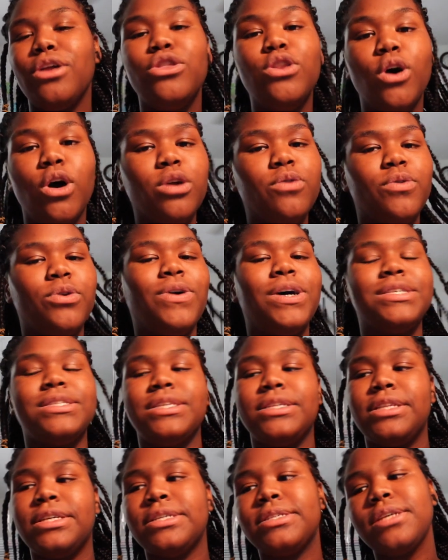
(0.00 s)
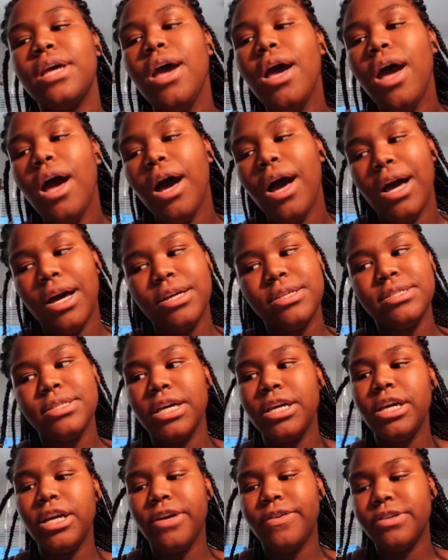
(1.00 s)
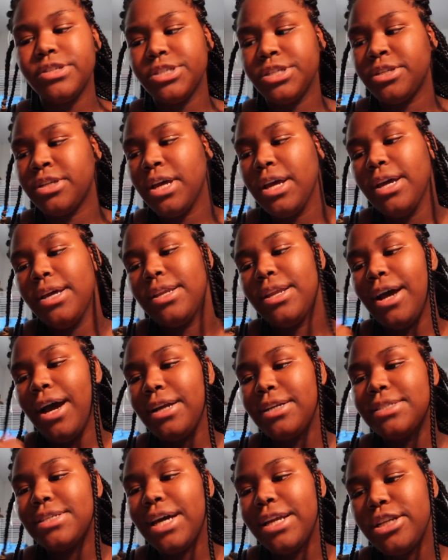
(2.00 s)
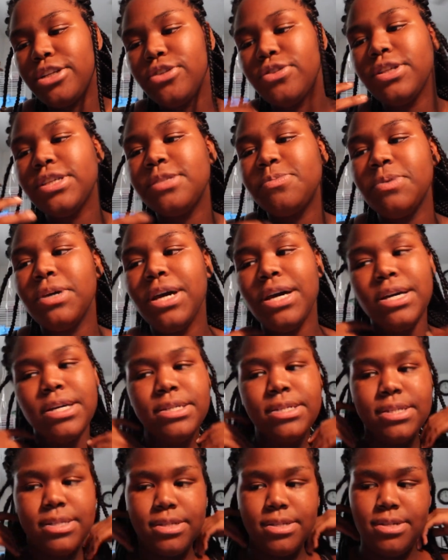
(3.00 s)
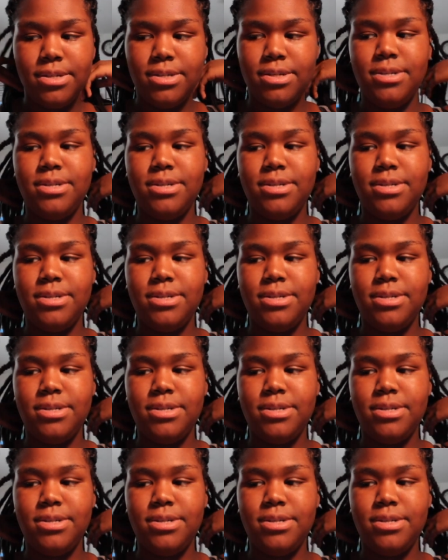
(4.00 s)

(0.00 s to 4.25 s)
no one requested this, uh, skincare routine. Now I decided to do this because